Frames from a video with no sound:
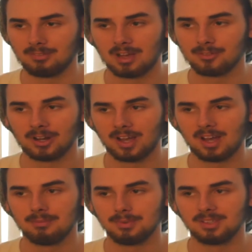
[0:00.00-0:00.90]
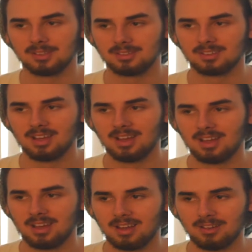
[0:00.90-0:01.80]
I've ever had because
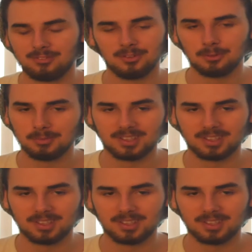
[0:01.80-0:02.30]
if